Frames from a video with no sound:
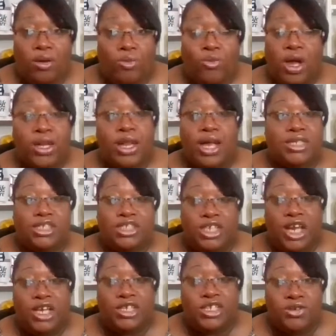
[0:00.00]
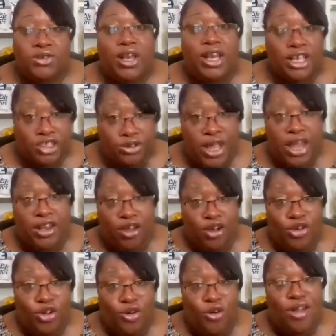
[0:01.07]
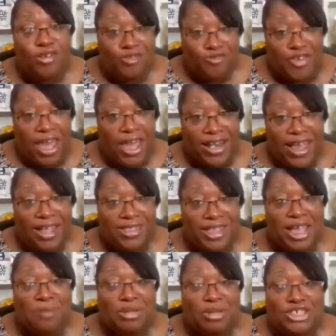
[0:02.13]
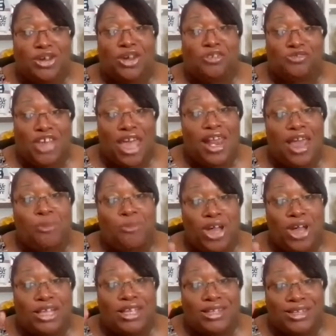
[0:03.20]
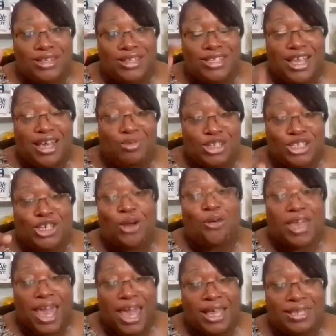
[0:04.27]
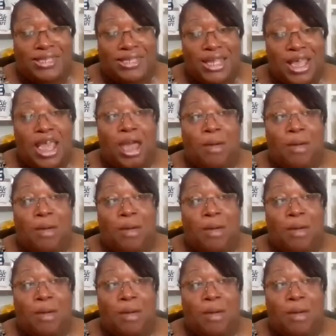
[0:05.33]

what does a judge do unless you had to go to court. You find out then, but you only find out what dealing with your case.